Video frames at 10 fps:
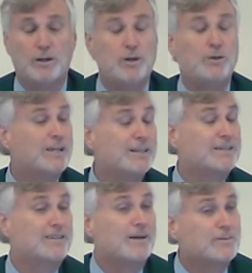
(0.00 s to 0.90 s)
Who can
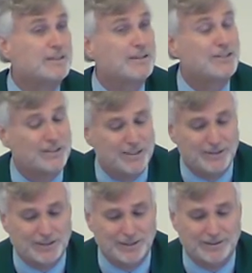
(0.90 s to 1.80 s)
accept such
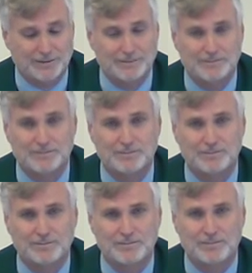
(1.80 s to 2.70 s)
teaching?
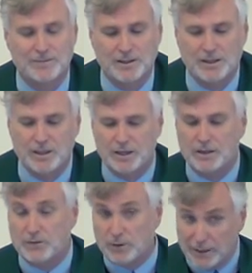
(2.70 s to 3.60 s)

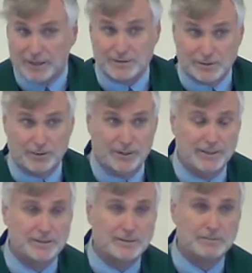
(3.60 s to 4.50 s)
If your answer
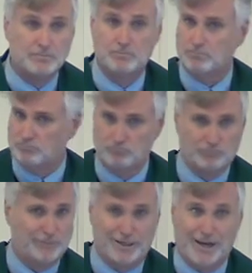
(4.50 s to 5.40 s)
is,
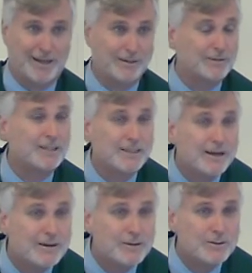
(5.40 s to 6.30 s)
God only
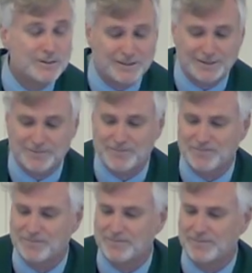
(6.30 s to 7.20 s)
knows,
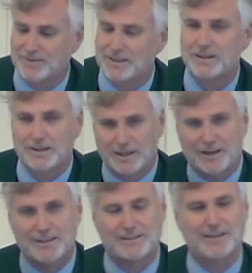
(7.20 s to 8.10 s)
then
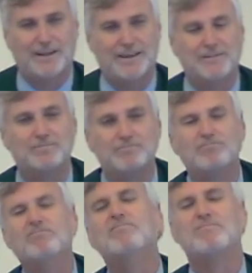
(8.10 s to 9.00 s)
I say,
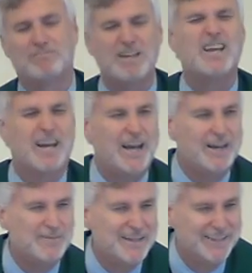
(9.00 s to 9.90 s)

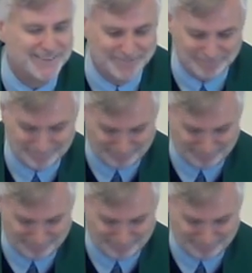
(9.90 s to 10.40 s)
Amen.